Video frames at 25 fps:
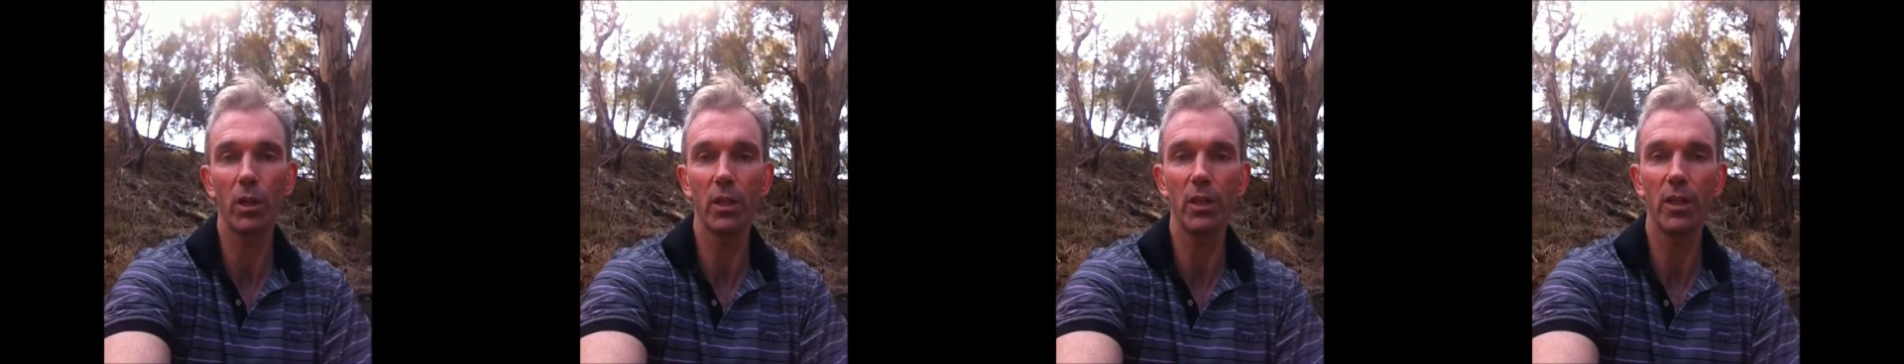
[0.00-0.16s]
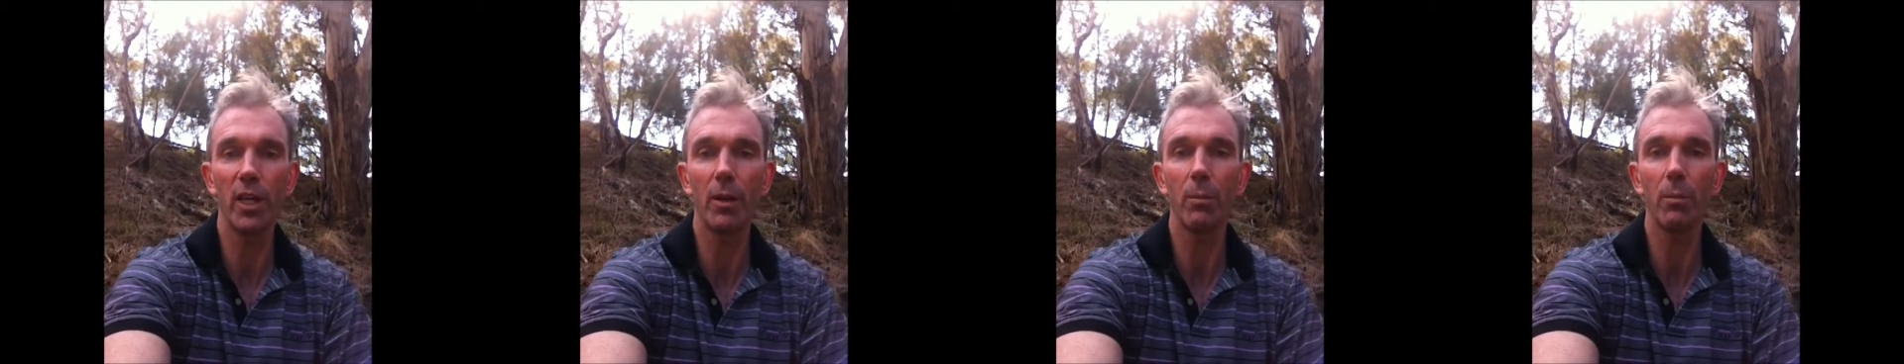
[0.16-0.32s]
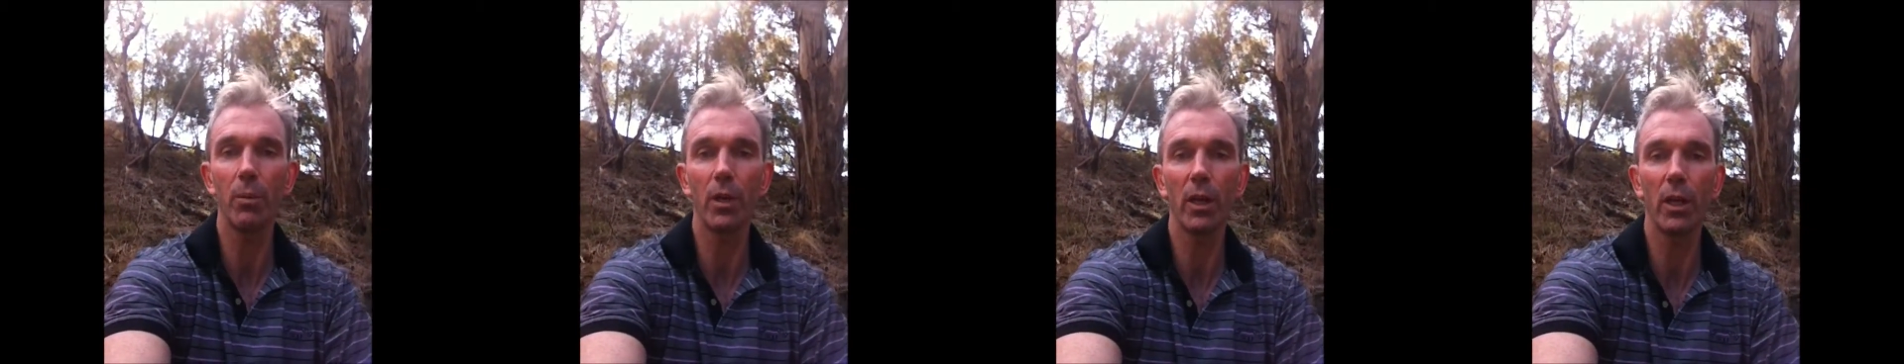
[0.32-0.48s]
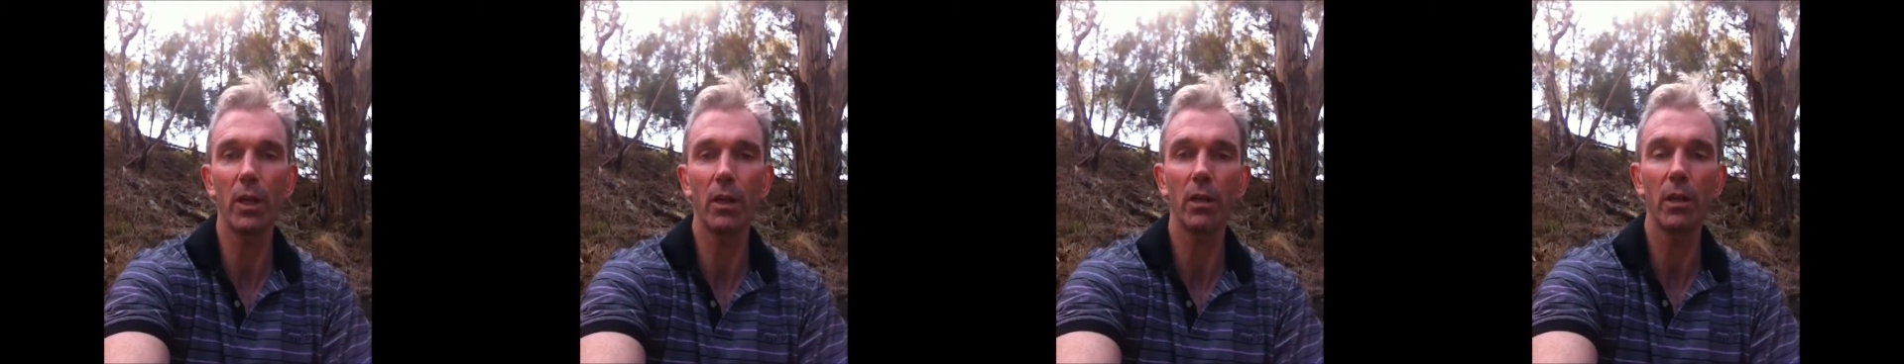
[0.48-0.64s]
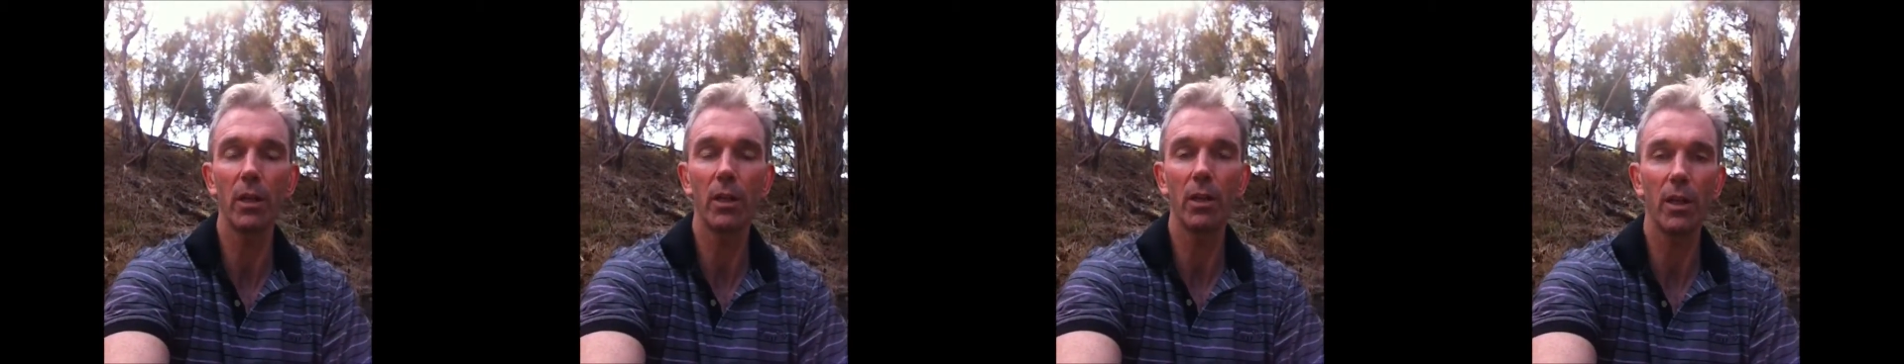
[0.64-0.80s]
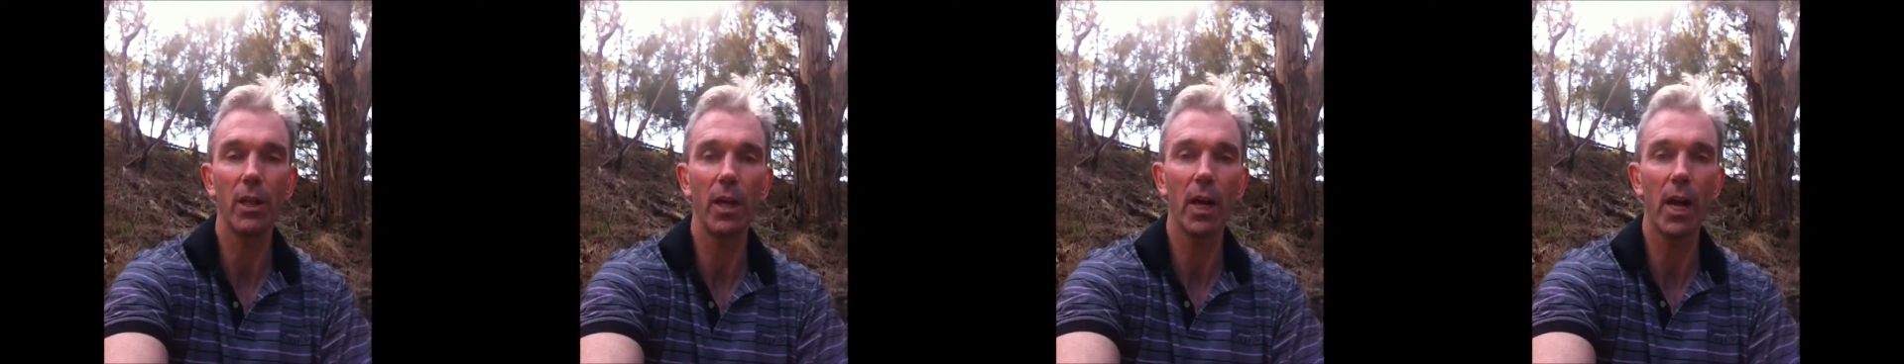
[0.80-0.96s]
The Deepening,
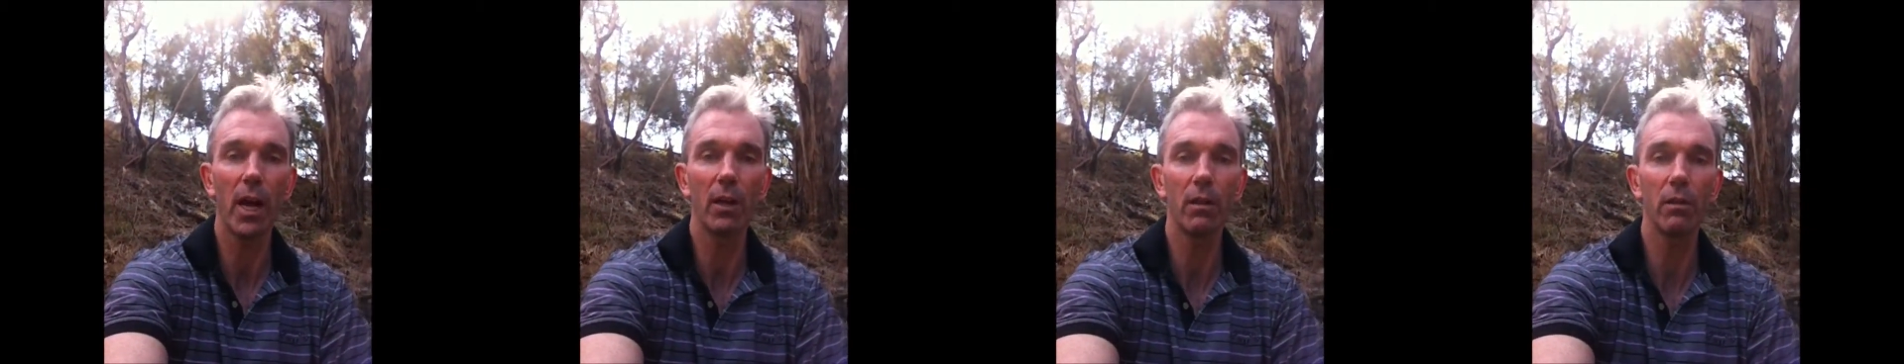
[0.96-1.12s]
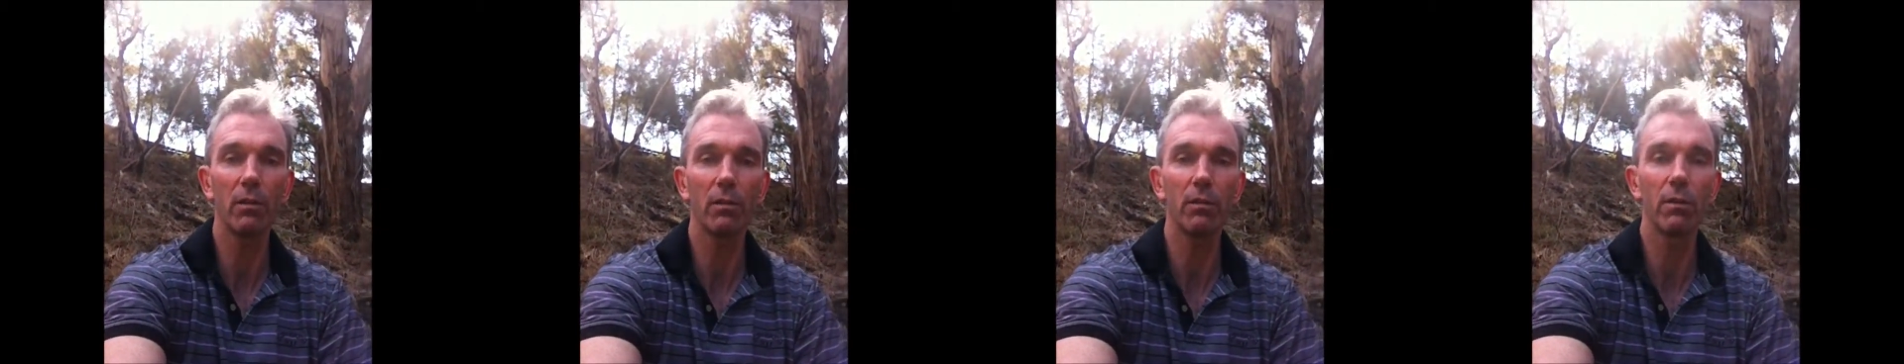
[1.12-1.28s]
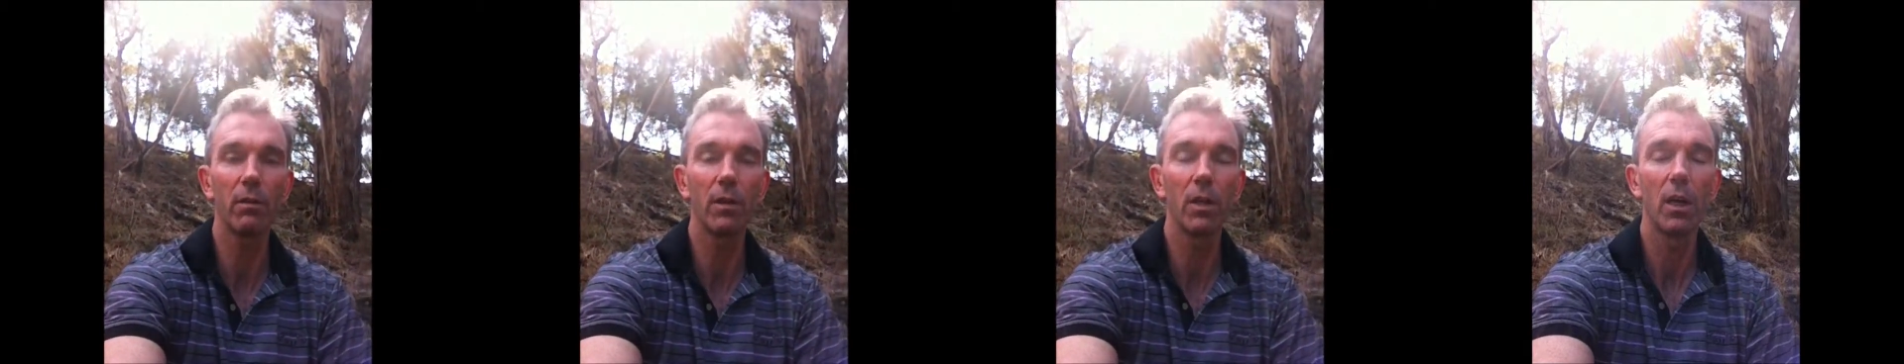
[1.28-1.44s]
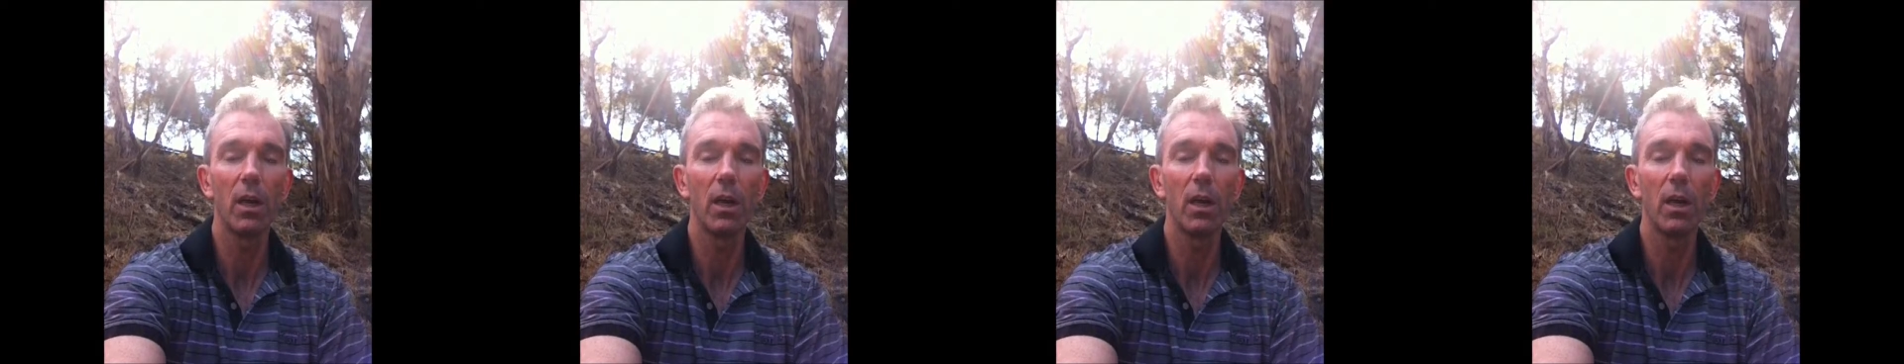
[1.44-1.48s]
The Art of